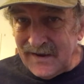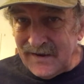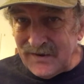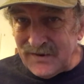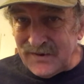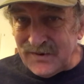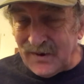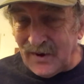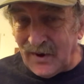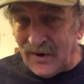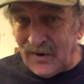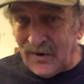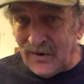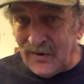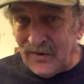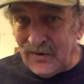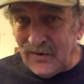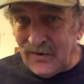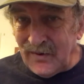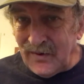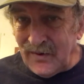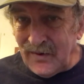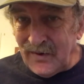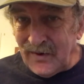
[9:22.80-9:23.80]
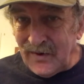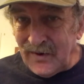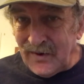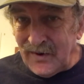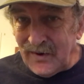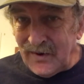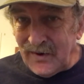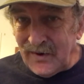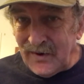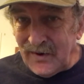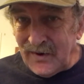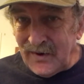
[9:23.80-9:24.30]
so,
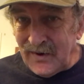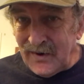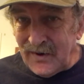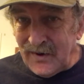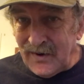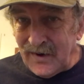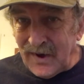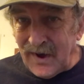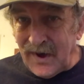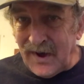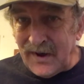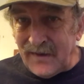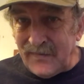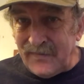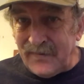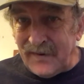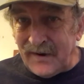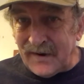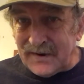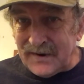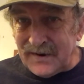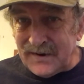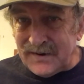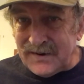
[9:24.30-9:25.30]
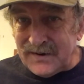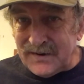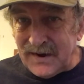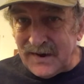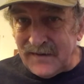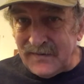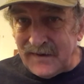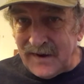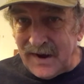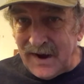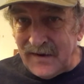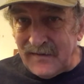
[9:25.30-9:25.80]
how the fuck did
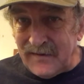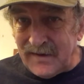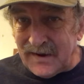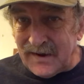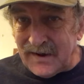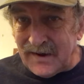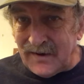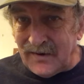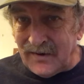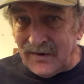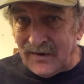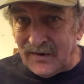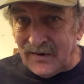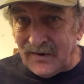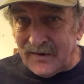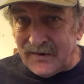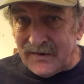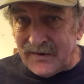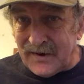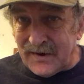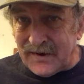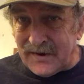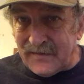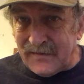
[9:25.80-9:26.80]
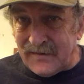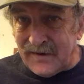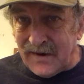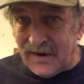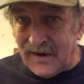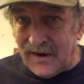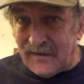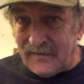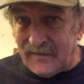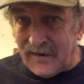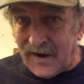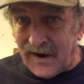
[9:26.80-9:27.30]
Stephen Avery get a hold of Teresa Marie
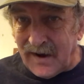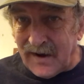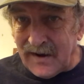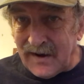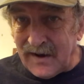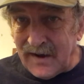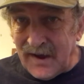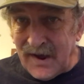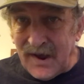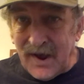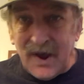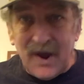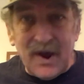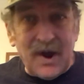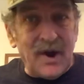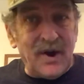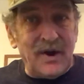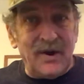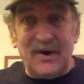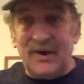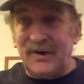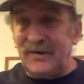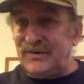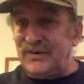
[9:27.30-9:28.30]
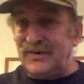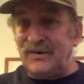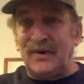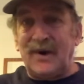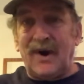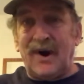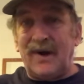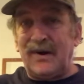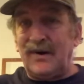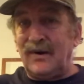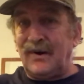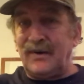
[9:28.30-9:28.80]
Halbach? It's
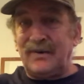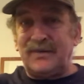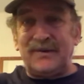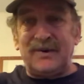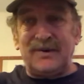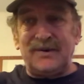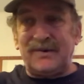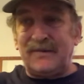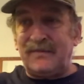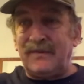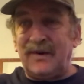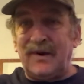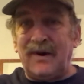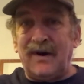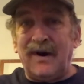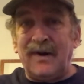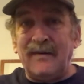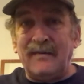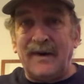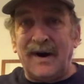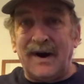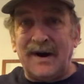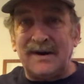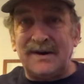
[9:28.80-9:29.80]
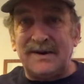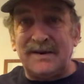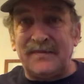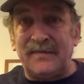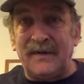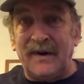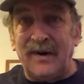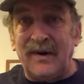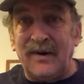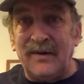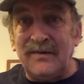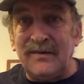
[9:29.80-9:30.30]
not on Teresa Marie Halbach's
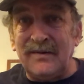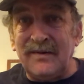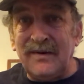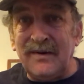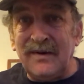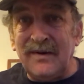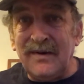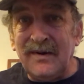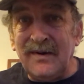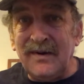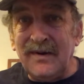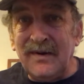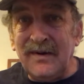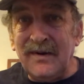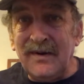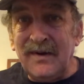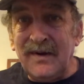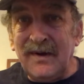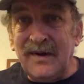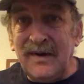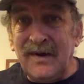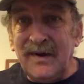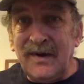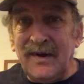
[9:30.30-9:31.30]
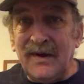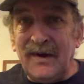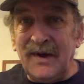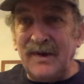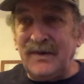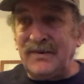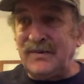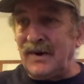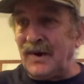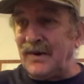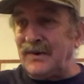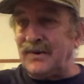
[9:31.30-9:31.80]
phone. They
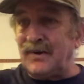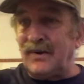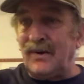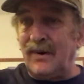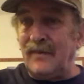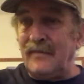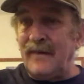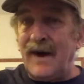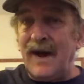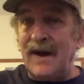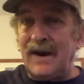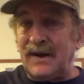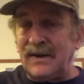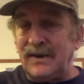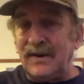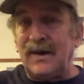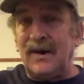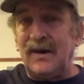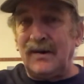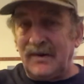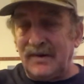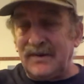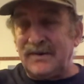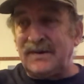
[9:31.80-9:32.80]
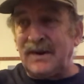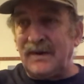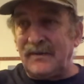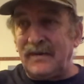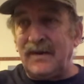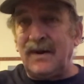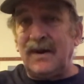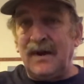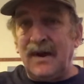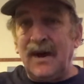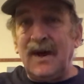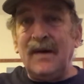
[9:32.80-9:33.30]
trace it all back and they go
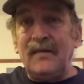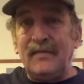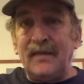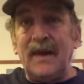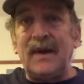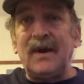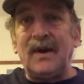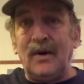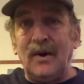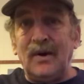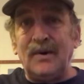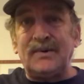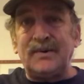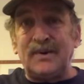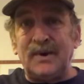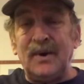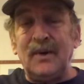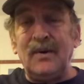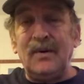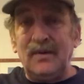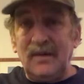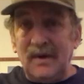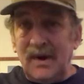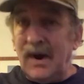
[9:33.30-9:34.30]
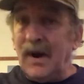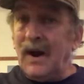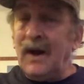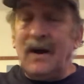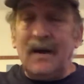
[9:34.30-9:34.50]
to